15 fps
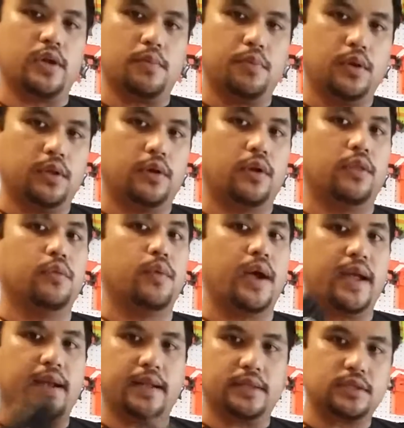you pull it all the
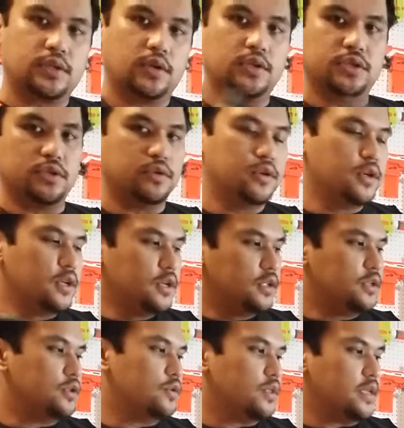way, and it starts to
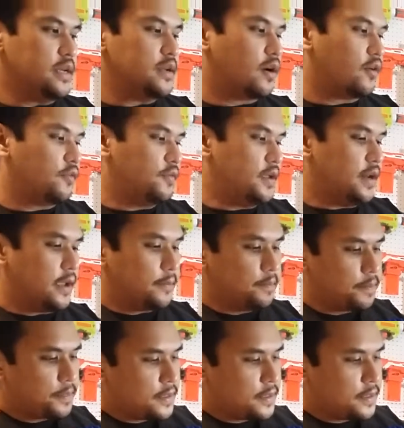do the dart feeding.